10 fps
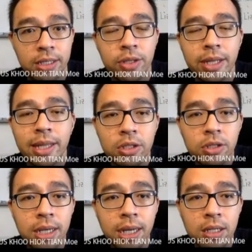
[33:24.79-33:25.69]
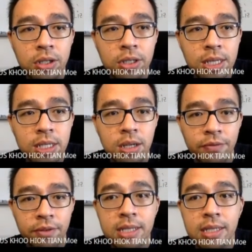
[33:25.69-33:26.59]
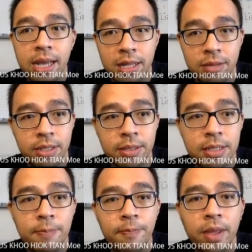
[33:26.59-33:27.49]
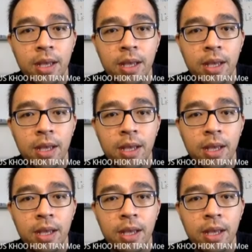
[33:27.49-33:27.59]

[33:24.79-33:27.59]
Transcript: So the electron gun consists of these elements.